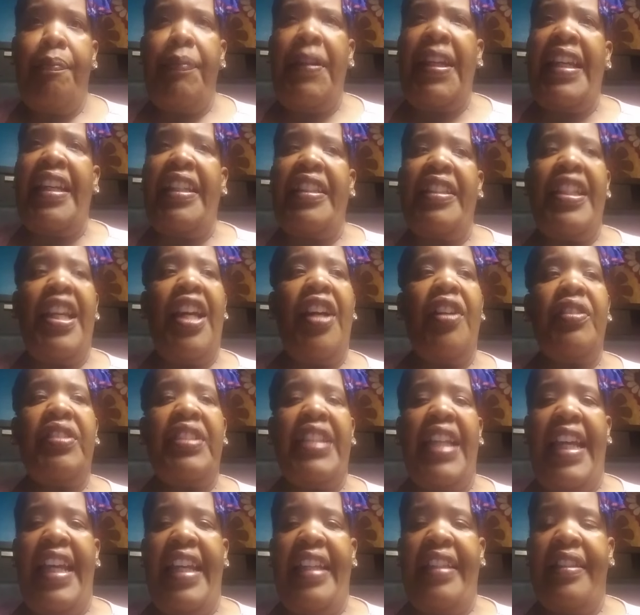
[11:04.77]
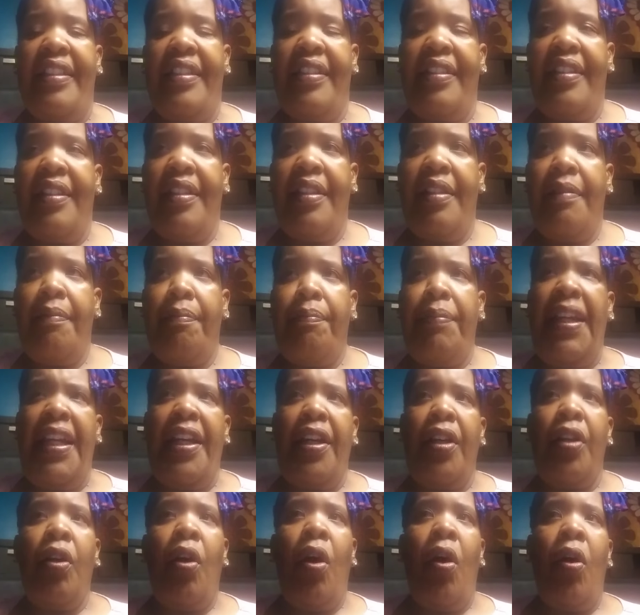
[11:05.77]
being yelled at,
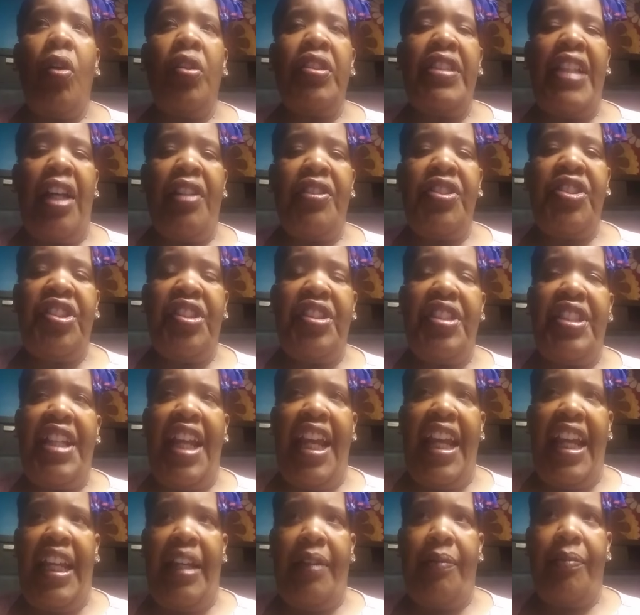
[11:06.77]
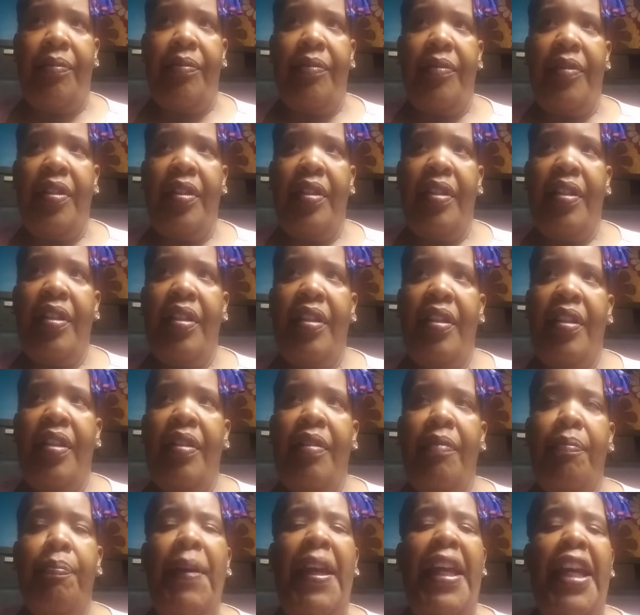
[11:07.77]
being called out your name,
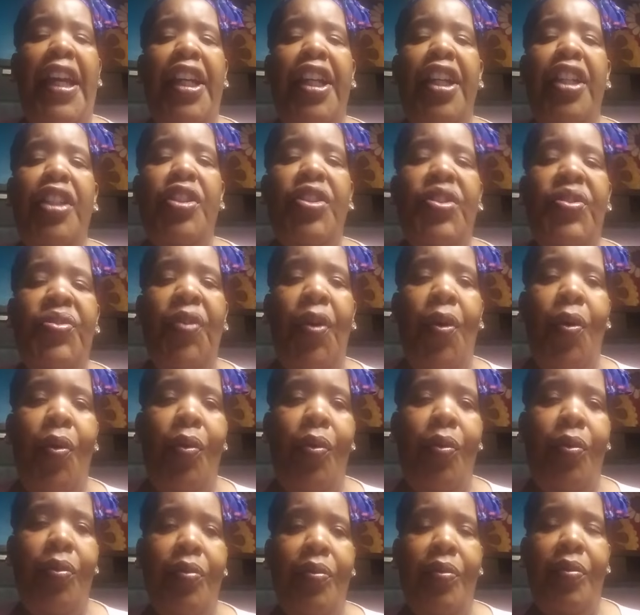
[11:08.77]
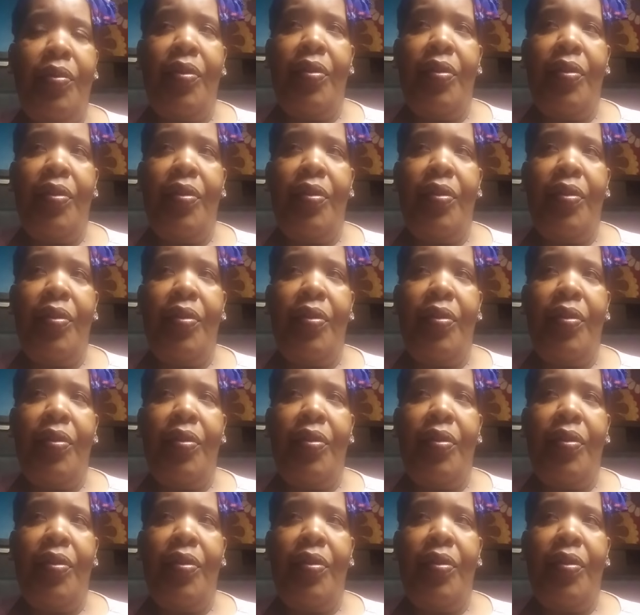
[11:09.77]
being controlled,